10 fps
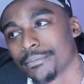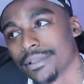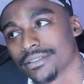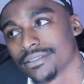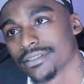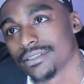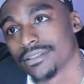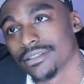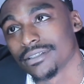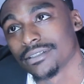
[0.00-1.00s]
Basically,
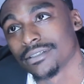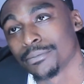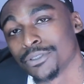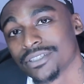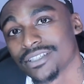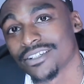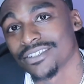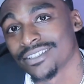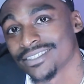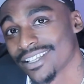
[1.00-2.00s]
on the music sounding the
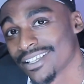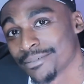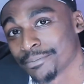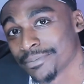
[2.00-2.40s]
same.